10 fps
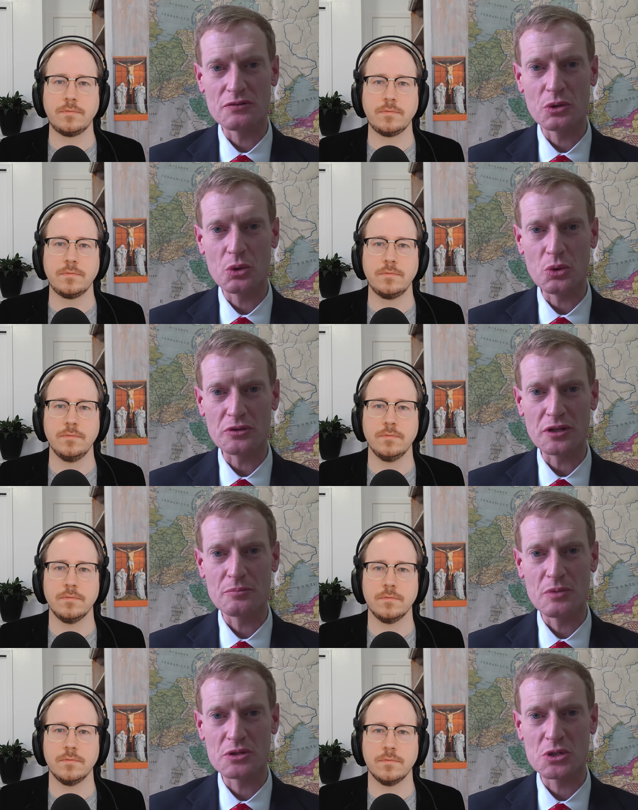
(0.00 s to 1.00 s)
Speaker 1: of the Lord.
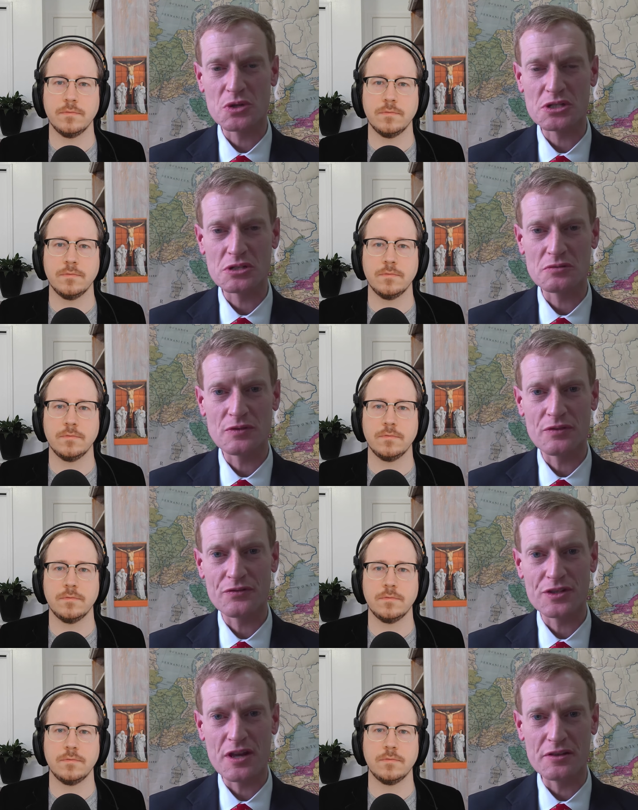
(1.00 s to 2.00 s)
Like Mother Teresa.
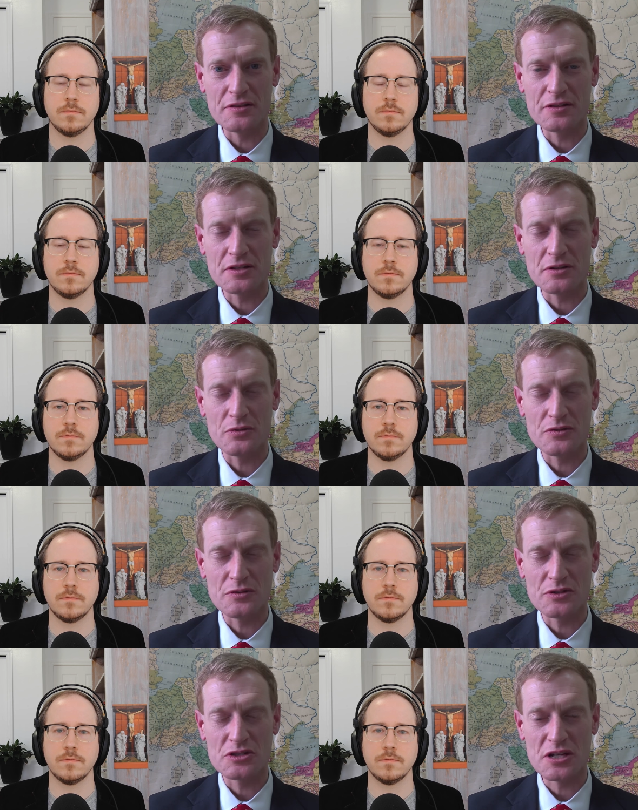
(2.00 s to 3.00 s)
And you know,
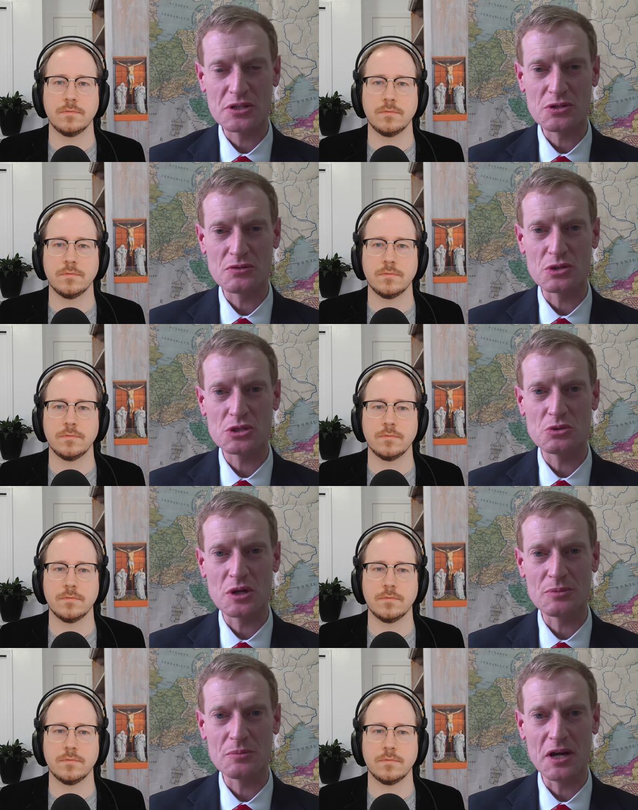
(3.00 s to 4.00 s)
Saint Therese of Lisieux
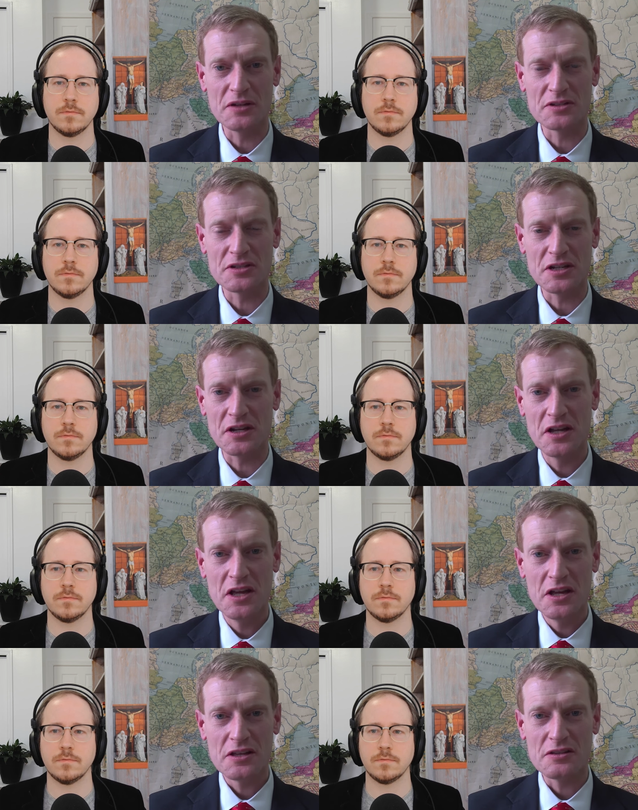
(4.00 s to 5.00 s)
come to mind as saying,
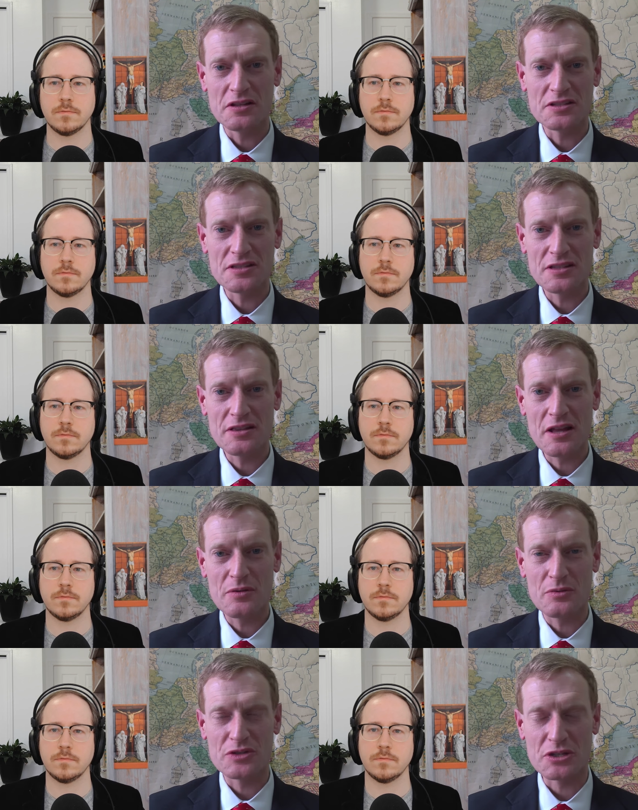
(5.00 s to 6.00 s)
"It's not
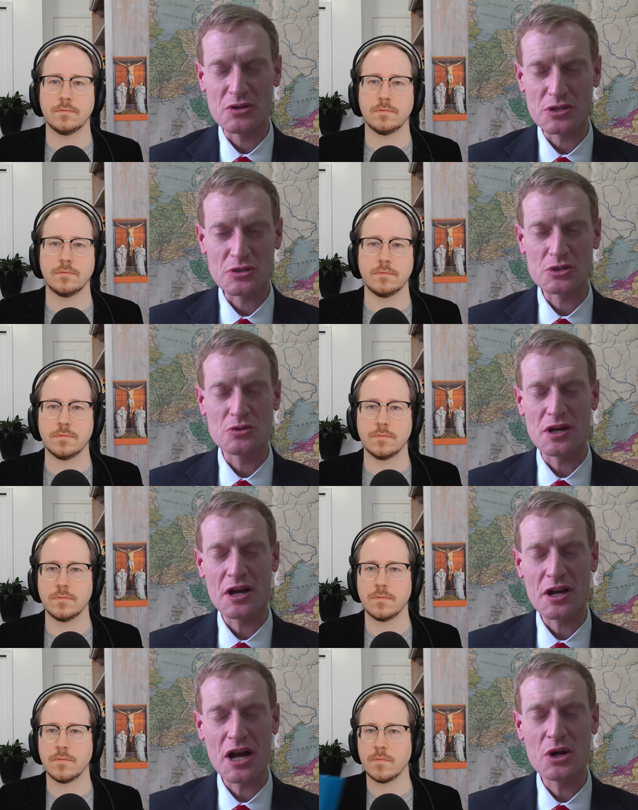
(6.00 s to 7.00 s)
Saint Therese of Lisieux.
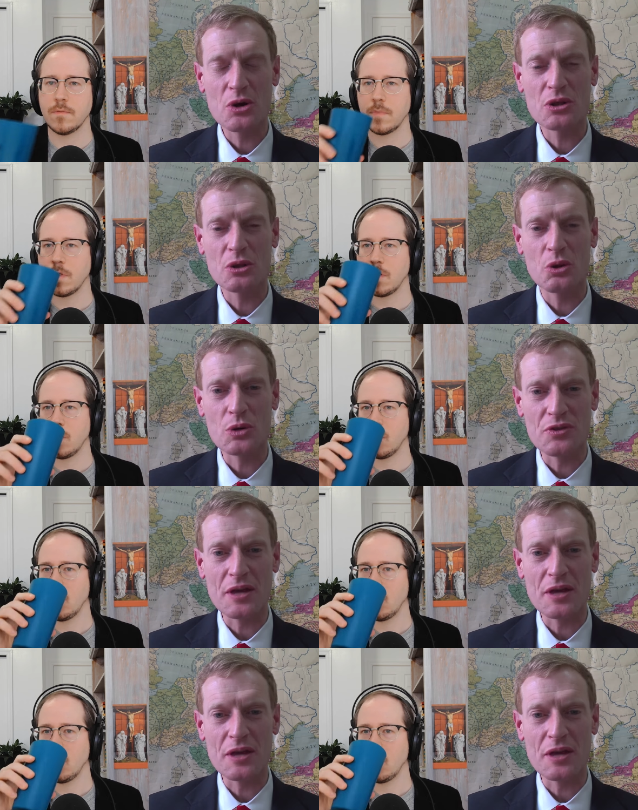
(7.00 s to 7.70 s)
I, I go to the Lord with